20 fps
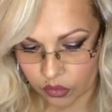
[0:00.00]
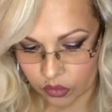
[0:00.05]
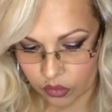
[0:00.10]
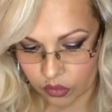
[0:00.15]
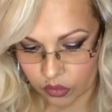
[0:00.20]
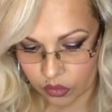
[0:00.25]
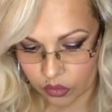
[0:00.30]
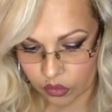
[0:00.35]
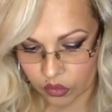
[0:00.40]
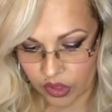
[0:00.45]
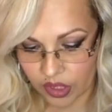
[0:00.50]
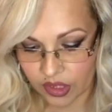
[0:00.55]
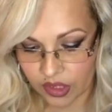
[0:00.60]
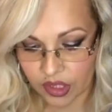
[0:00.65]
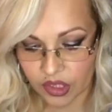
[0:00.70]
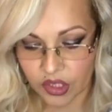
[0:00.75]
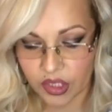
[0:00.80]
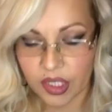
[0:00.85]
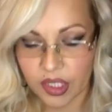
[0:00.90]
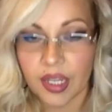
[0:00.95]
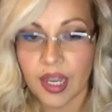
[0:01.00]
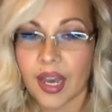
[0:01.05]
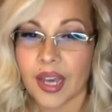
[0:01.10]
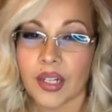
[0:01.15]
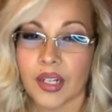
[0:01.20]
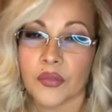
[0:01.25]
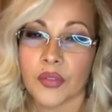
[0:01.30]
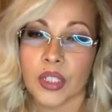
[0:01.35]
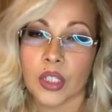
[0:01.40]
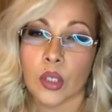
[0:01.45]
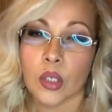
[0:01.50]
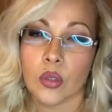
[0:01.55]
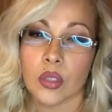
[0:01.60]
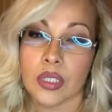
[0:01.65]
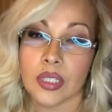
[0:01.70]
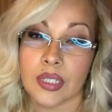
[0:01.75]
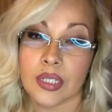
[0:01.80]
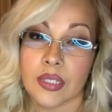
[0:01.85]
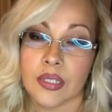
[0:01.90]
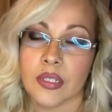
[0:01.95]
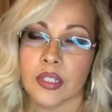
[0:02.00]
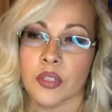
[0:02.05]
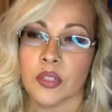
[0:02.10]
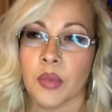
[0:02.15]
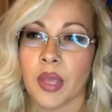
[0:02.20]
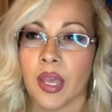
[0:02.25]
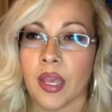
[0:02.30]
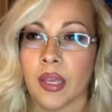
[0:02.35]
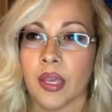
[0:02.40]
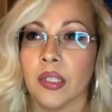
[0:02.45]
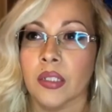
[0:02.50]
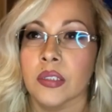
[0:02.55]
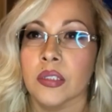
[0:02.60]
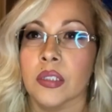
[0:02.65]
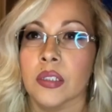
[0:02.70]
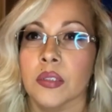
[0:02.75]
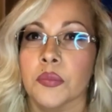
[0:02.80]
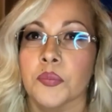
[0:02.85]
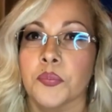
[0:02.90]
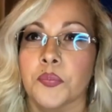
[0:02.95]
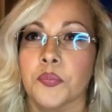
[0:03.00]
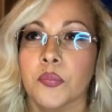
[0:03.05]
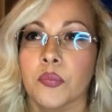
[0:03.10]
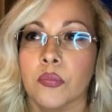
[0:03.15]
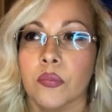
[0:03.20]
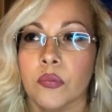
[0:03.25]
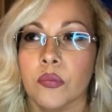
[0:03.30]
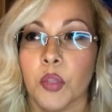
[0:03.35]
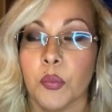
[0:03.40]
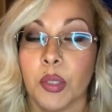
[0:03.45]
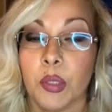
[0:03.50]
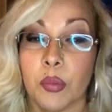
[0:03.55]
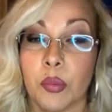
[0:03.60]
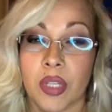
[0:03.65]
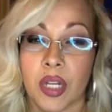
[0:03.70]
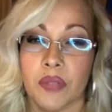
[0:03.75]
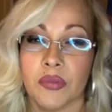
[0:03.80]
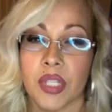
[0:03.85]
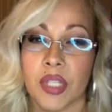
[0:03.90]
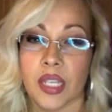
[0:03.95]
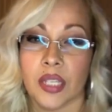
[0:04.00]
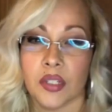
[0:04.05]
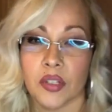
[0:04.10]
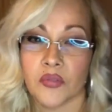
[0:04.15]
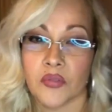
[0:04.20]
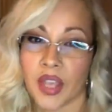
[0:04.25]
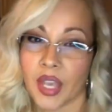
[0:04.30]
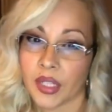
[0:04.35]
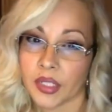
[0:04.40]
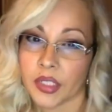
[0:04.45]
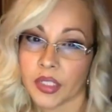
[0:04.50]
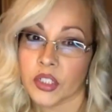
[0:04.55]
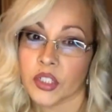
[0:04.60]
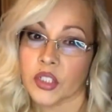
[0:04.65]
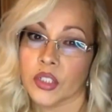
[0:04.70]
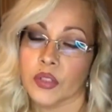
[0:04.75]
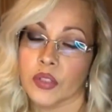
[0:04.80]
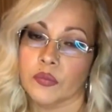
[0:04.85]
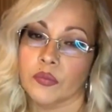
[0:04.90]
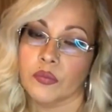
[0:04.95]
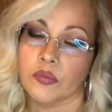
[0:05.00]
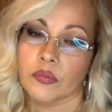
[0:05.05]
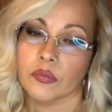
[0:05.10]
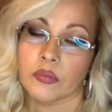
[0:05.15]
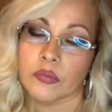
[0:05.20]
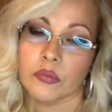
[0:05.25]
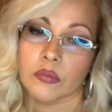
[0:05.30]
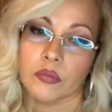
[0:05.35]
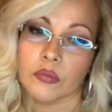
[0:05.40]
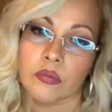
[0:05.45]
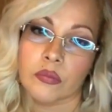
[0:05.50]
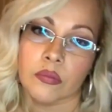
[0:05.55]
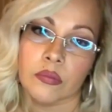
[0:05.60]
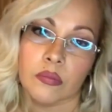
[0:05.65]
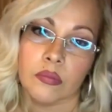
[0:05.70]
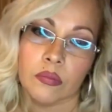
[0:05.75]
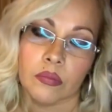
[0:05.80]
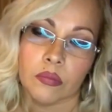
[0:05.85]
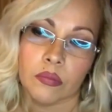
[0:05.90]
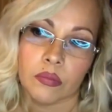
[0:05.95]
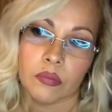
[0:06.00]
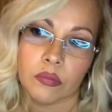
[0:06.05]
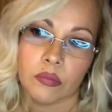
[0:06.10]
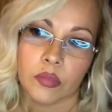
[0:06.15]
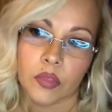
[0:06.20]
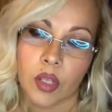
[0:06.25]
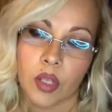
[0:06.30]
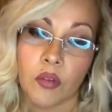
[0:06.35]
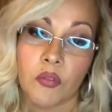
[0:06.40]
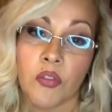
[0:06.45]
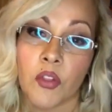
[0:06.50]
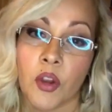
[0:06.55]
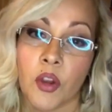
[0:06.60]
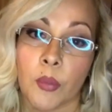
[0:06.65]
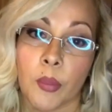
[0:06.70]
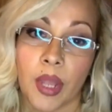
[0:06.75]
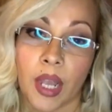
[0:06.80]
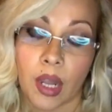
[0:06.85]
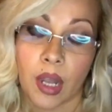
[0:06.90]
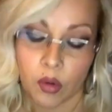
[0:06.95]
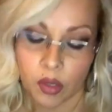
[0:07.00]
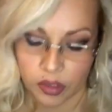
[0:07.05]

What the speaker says: transitioning out of the old system and the people that are taking advantage of their power.